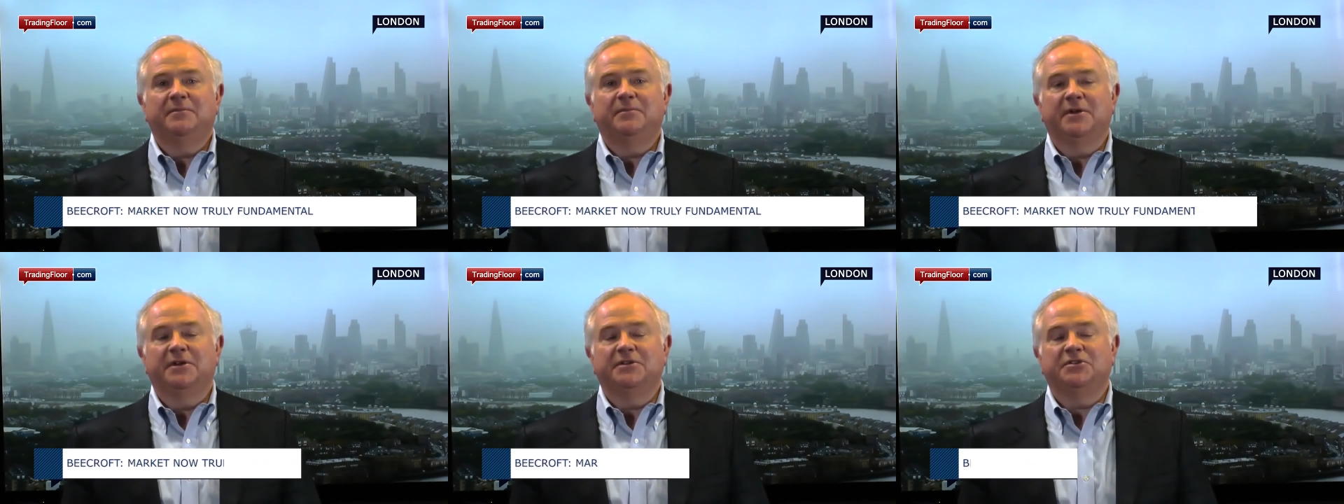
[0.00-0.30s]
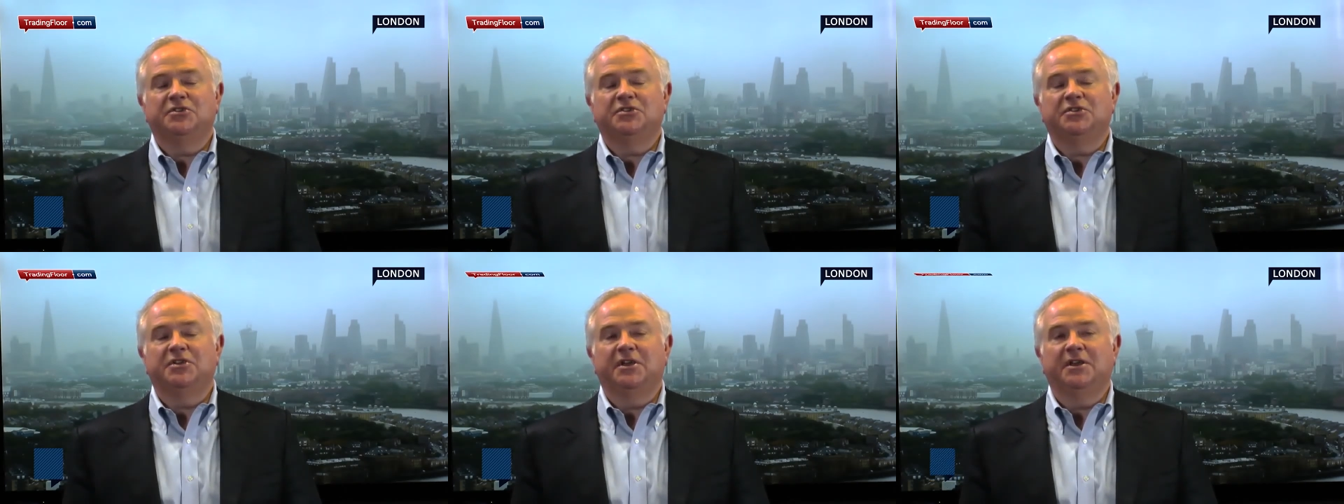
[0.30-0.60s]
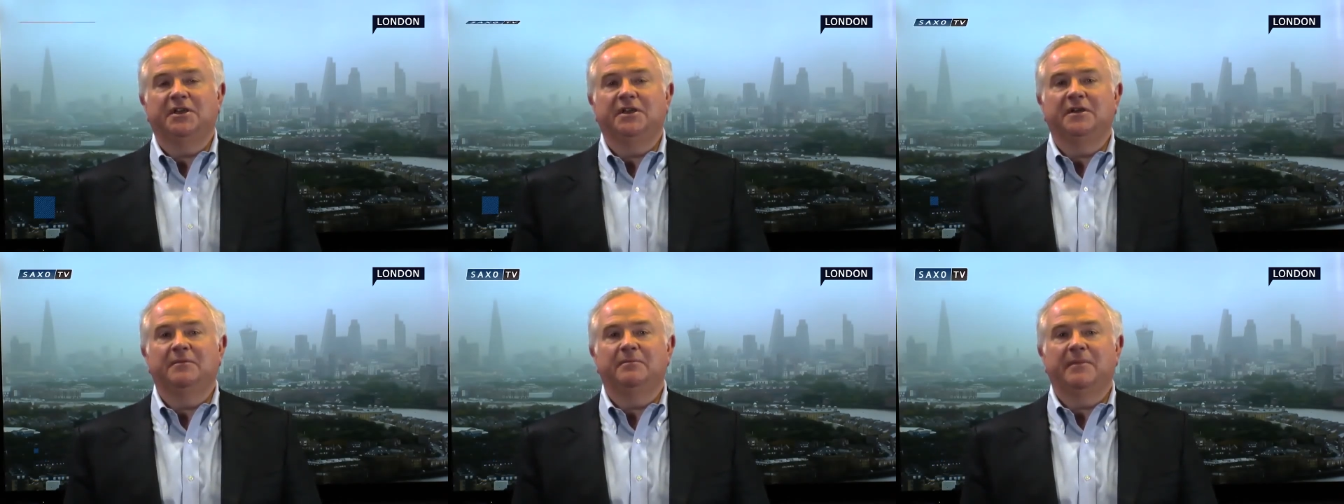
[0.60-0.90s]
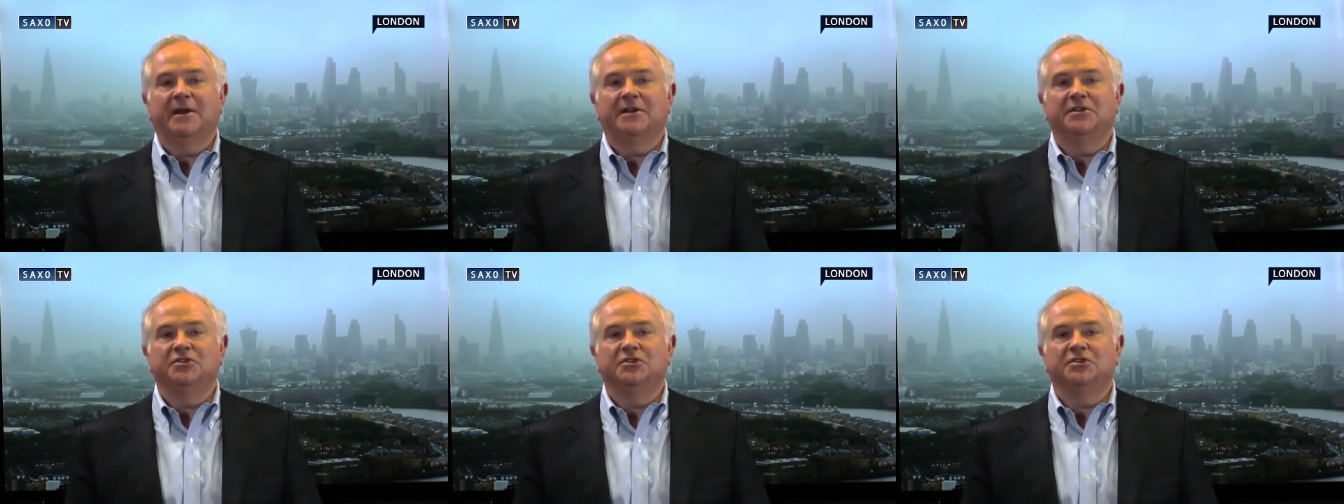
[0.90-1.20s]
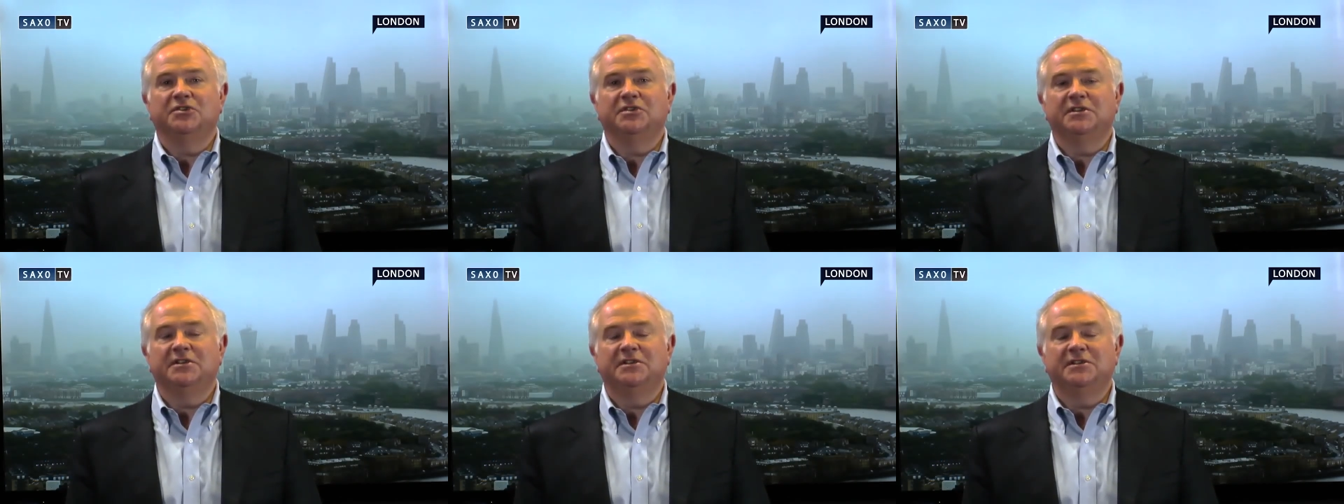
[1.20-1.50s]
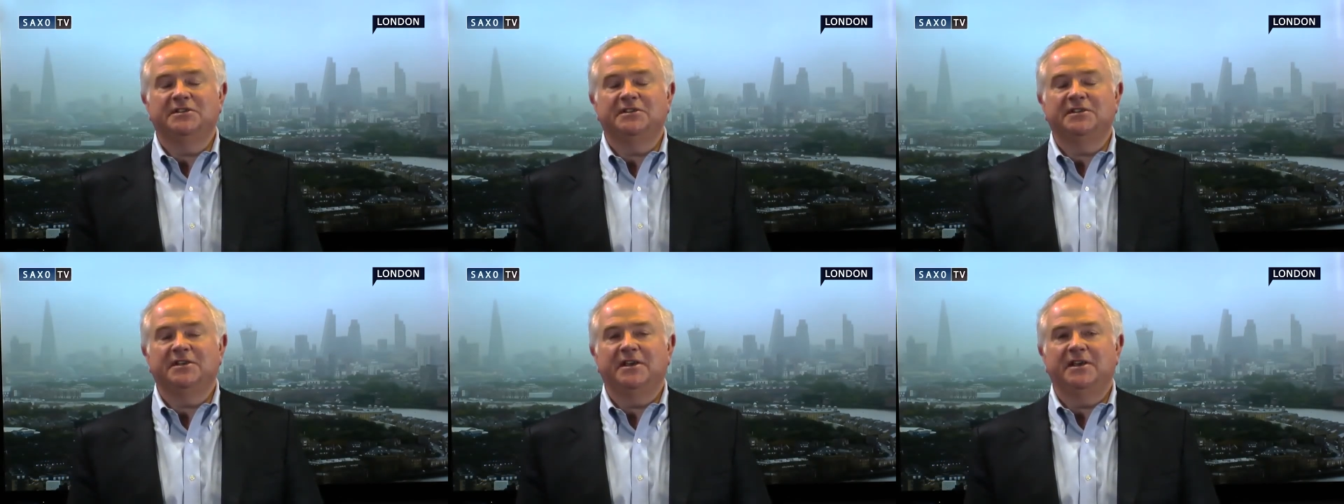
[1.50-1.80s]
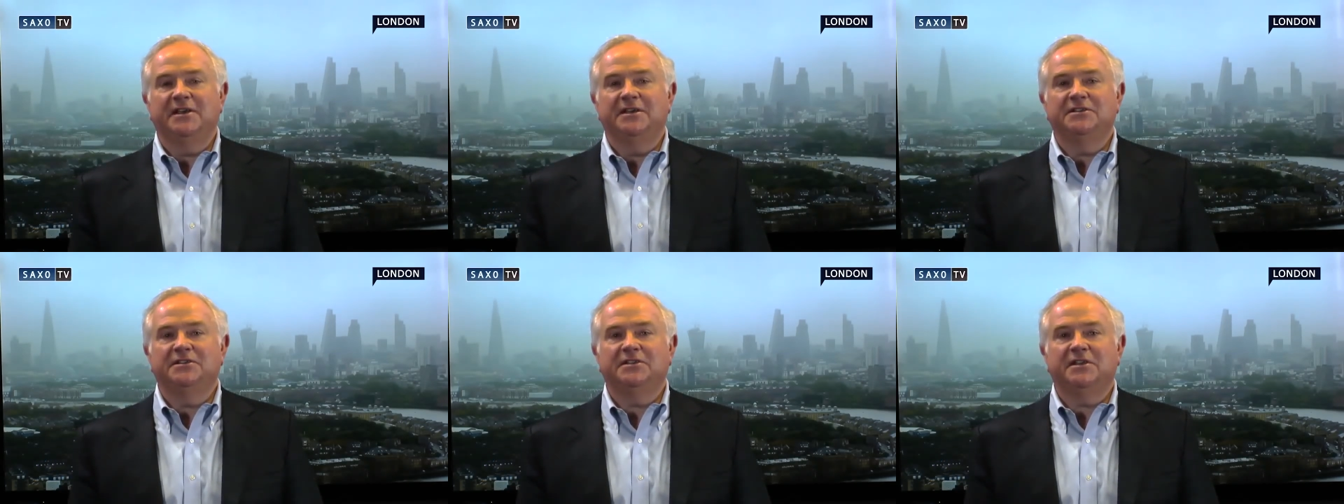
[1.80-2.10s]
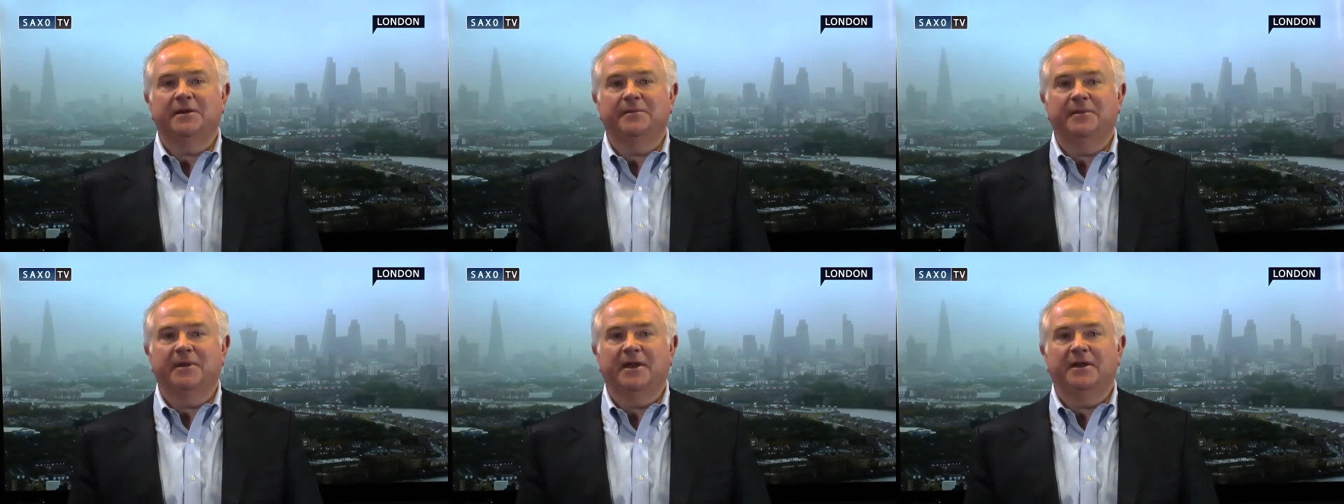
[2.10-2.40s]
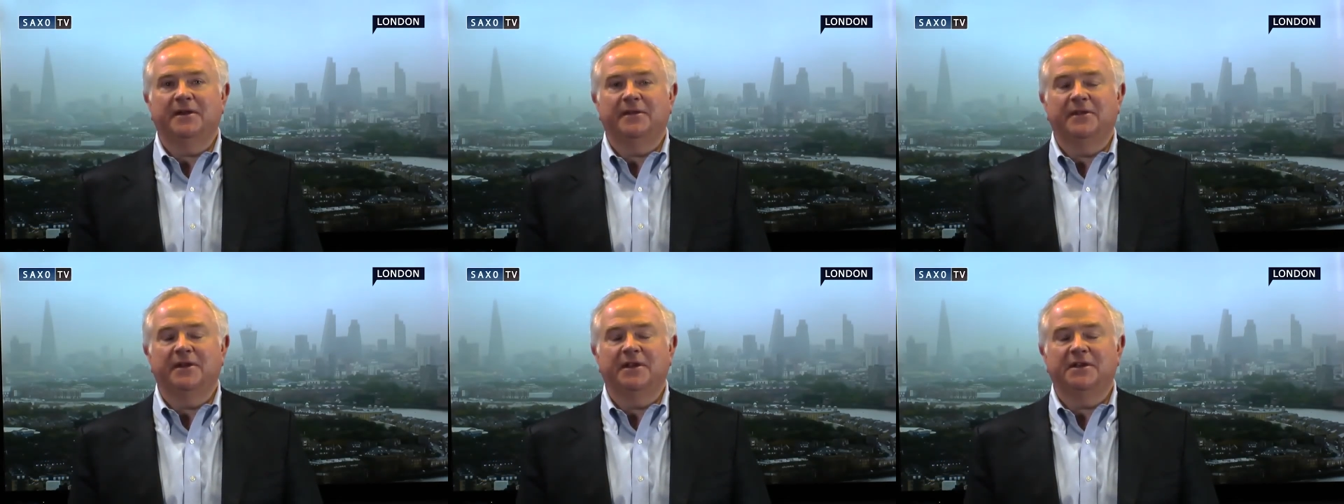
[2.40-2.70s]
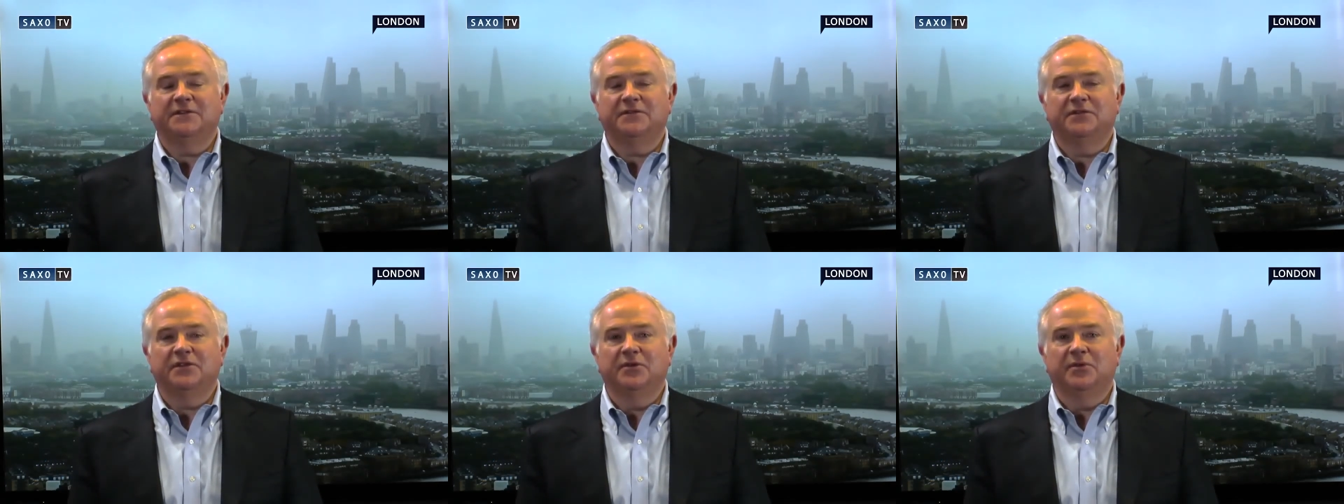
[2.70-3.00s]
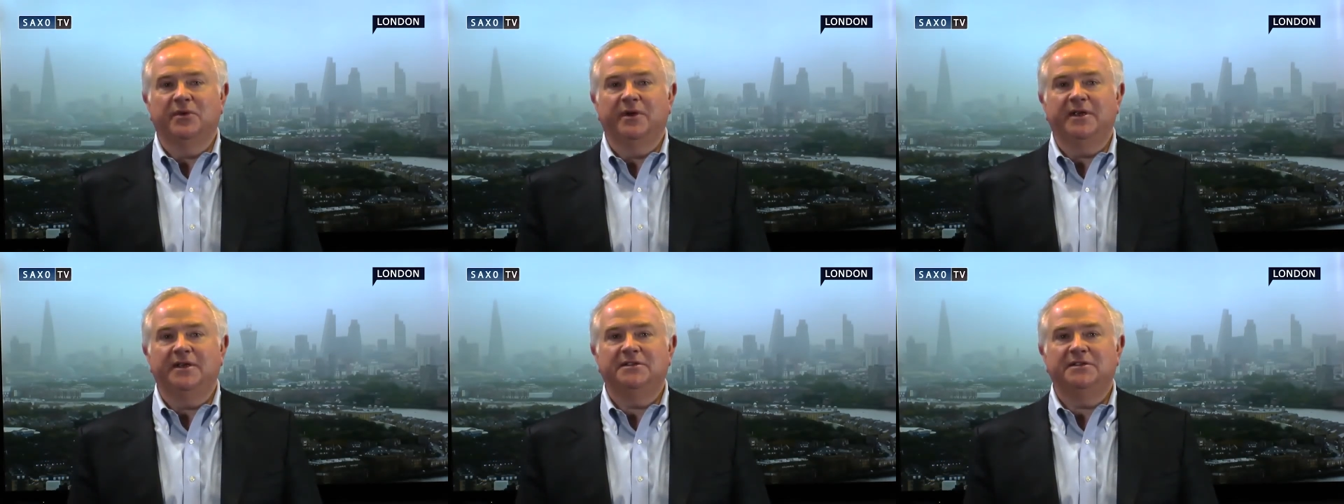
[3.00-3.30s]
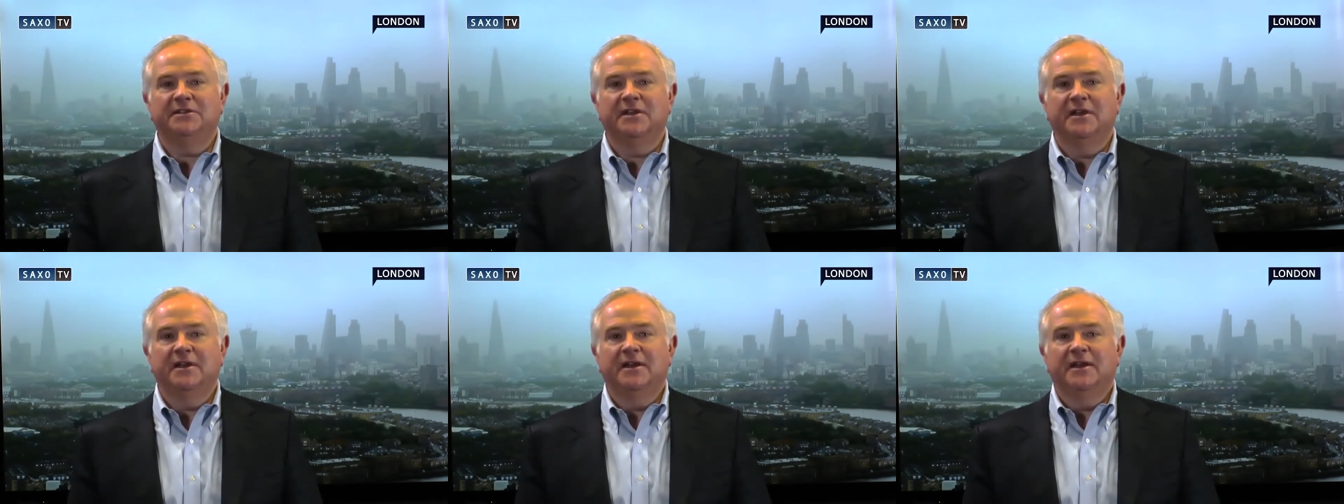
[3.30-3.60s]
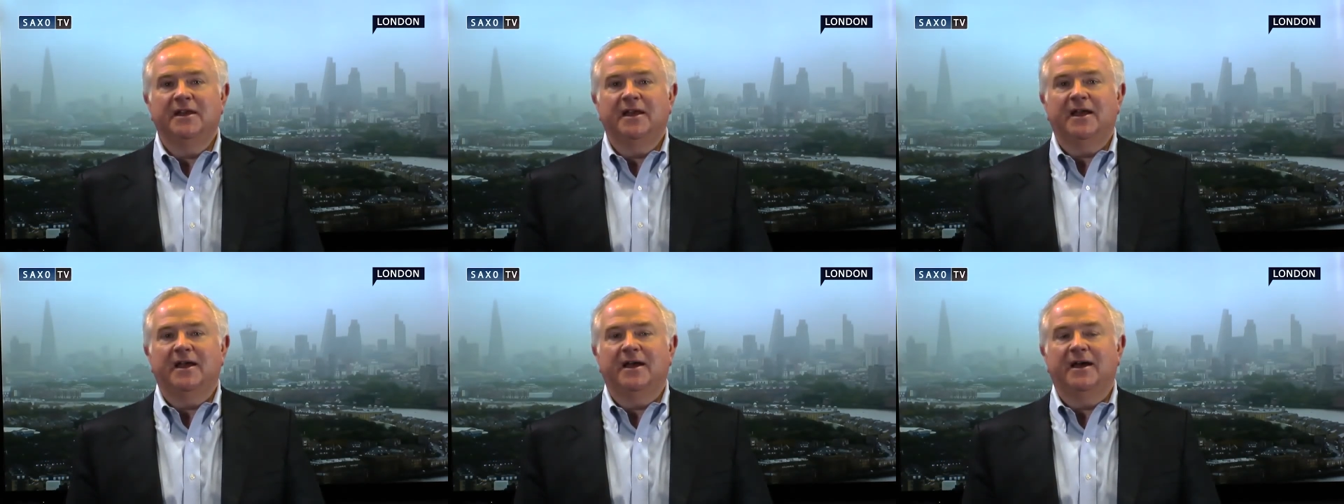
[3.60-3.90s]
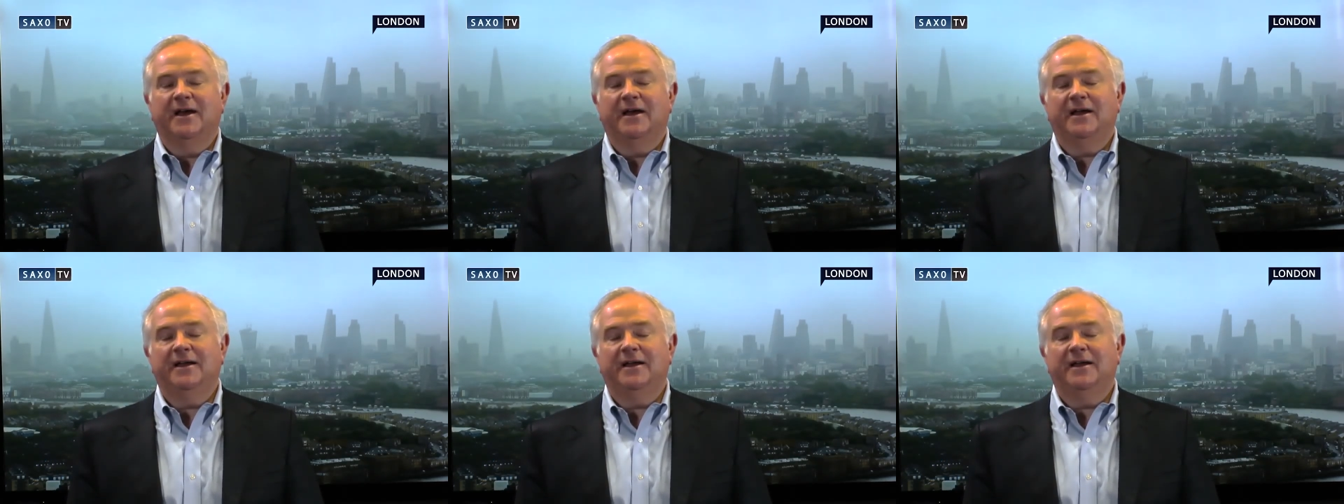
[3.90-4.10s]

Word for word: purchasing managers' indices coming out in the next few weeks. Uh,